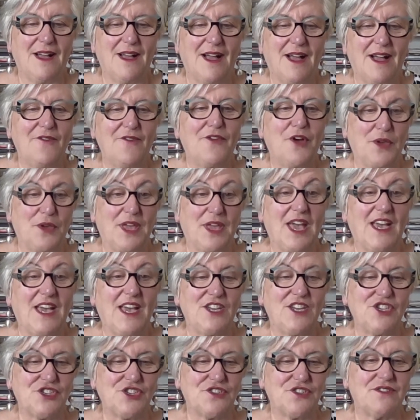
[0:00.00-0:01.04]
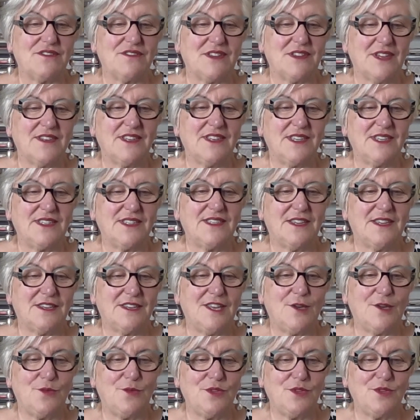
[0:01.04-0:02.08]
vocation and he said
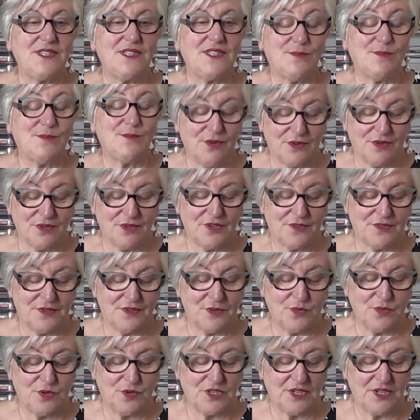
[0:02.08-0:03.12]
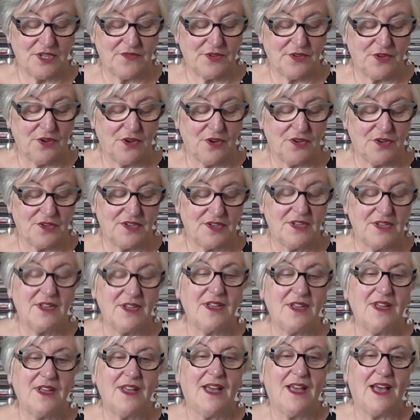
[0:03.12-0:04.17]
he would support her in whatever God
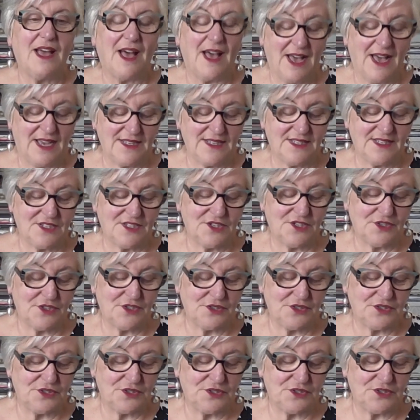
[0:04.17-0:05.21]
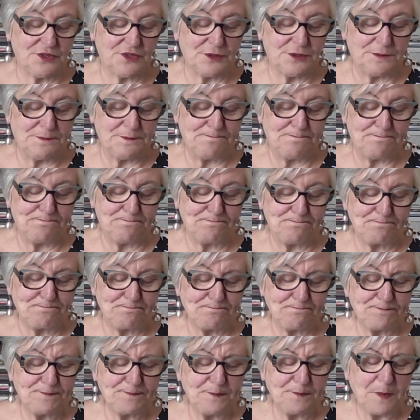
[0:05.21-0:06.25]
asked her to do.
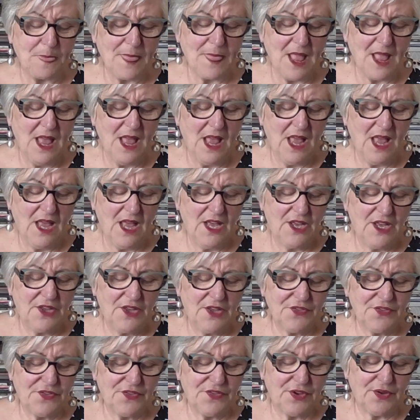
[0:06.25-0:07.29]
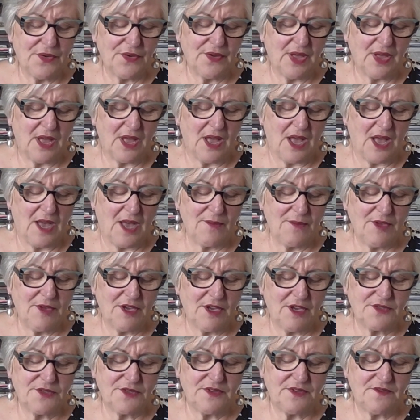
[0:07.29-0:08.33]
So I'm
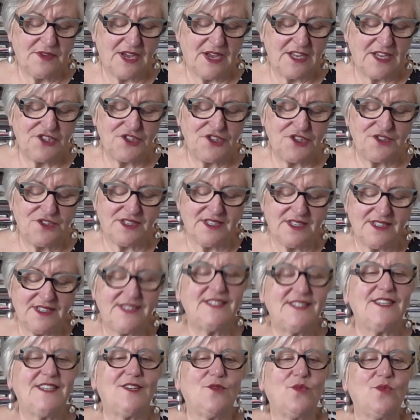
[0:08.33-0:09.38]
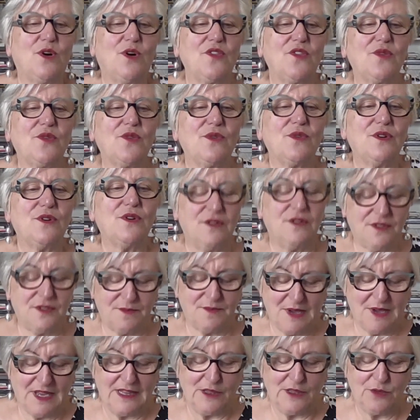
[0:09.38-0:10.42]
going to invite you to consider what the world
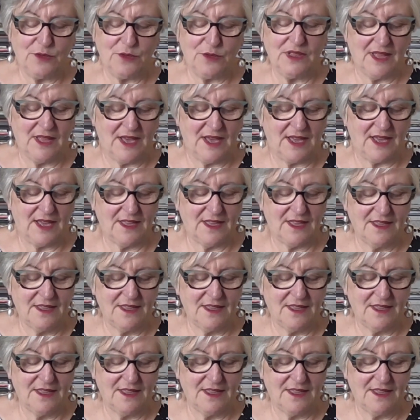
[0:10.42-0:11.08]
might look like